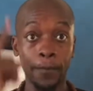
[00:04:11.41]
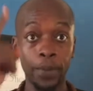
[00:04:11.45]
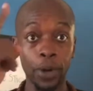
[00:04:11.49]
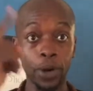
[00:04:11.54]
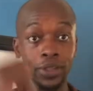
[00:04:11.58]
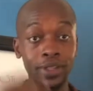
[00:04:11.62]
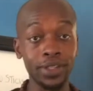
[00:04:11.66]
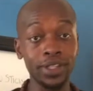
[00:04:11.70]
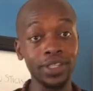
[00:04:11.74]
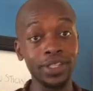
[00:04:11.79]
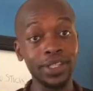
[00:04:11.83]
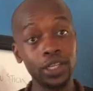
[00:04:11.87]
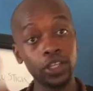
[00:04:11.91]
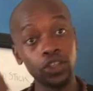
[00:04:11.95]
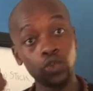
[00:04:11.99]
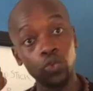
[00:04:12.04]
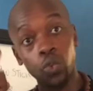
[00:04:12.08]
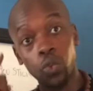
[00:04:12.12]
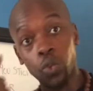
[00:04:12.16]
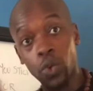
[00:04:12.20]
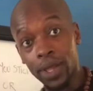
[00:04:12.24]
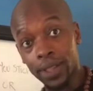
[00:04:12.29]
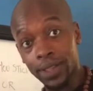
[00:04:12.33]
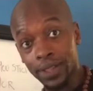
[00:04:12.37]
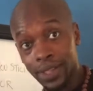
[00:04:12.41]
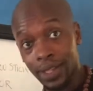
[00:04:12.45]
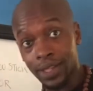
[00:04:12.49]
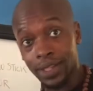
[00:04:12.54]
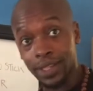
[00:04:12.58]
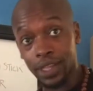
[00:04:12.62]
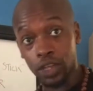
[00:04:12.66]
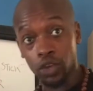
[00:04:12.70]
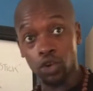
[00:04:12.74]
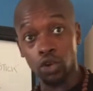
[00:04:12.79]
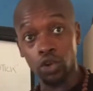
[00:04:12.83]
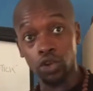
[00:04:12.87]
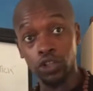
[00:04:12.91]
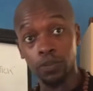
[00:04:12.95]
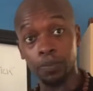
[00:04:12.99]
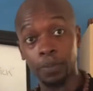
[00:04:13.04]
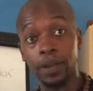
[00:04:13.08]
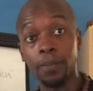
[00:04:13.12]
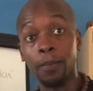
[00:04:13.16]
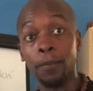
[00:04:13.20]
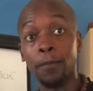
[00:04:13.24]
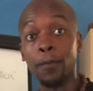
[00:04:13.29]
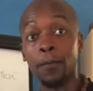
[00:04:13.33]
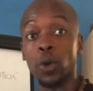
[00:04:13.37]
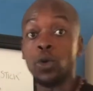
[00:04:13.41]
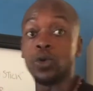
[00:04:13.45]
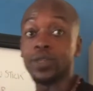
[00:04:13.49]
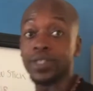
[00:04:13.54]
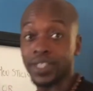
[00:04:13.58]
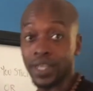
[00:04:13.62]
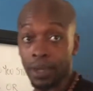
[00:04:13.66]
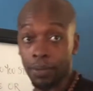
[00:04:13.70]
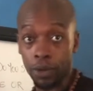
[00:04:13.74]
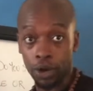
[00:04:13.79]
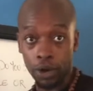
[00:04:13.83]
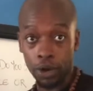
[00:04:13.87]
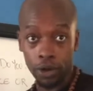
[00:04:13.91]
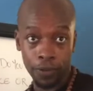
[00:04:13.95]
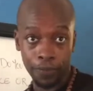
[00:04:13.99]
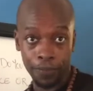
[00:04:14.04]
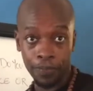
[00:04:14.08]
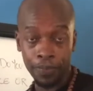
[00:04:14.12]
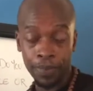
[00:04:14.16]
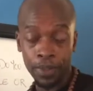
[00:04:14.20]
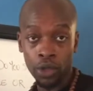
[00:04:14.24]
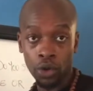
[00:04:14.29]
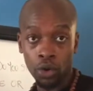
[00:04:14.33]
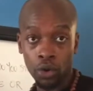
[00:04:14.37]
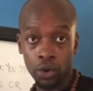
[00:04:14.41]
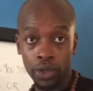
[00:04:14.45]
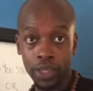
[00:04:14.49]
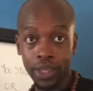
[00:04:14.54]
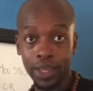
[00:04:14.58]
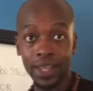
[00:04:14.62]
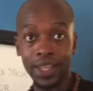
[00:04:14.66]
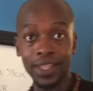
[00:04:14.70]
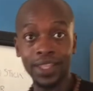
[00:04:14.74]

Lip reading: but there's one thing that you're going to spend more time on, okay?